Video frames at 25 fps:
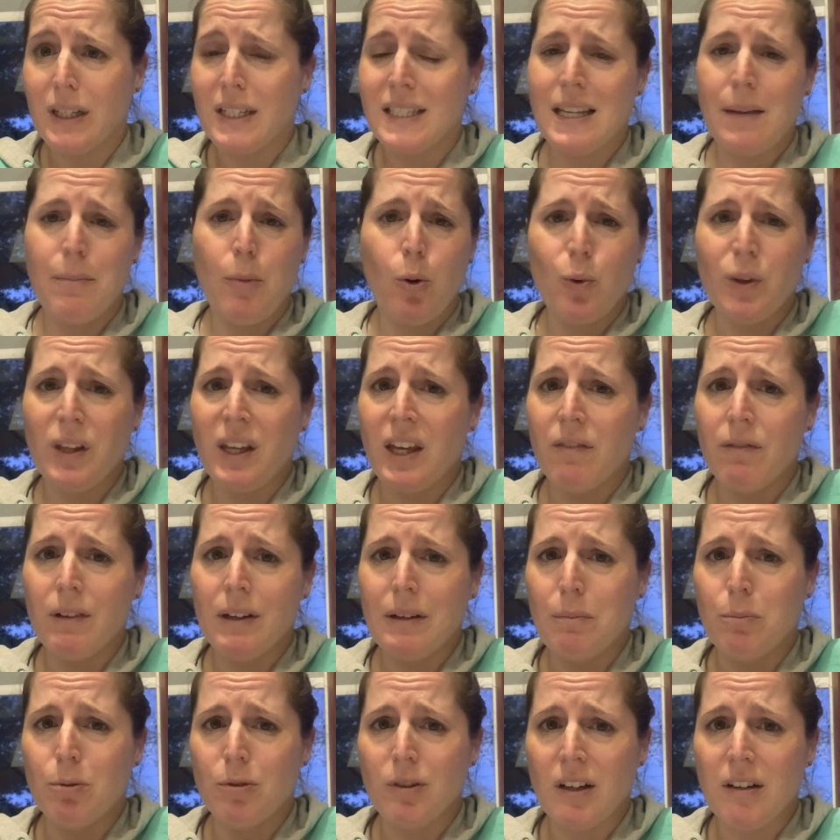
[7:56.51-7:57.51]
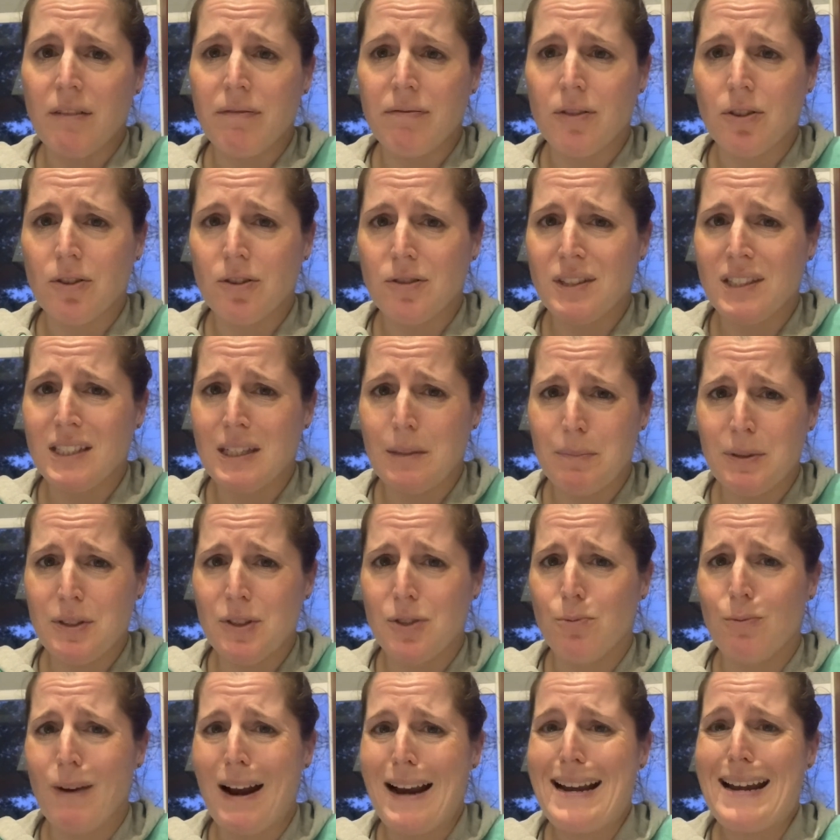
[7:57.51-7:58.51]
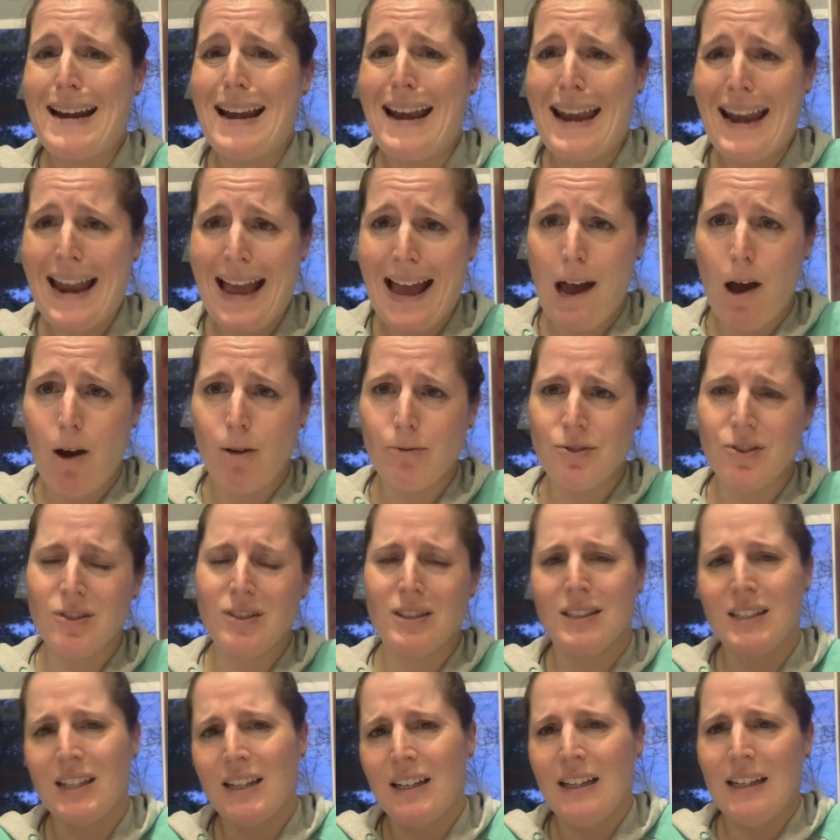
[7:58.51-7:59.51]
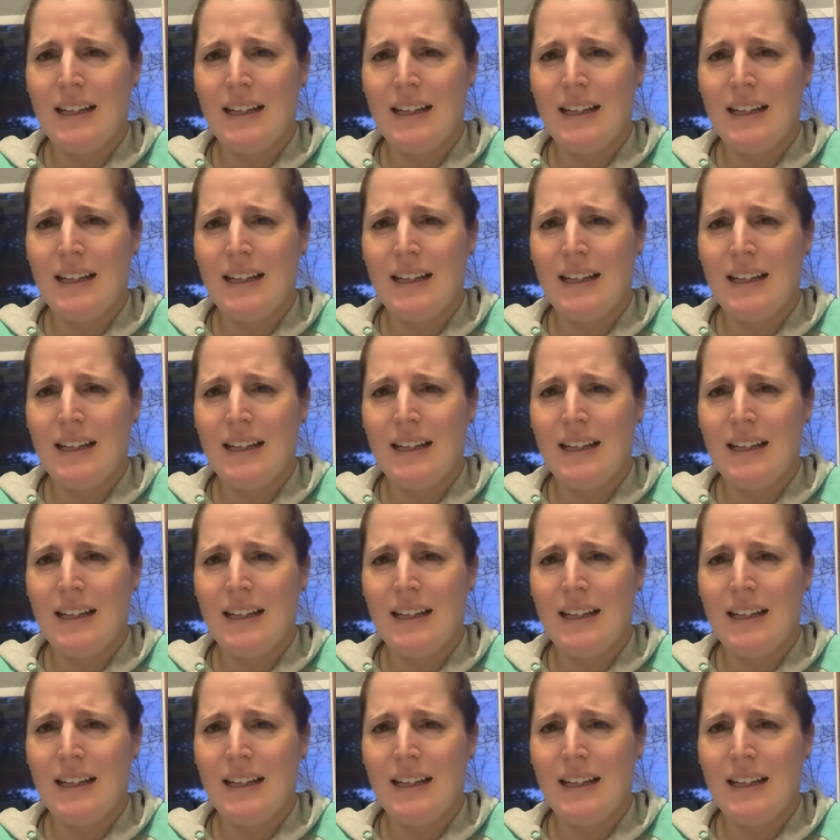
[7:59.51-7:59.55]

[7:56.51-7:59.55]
because I'm only giving brief little snippets right now. Just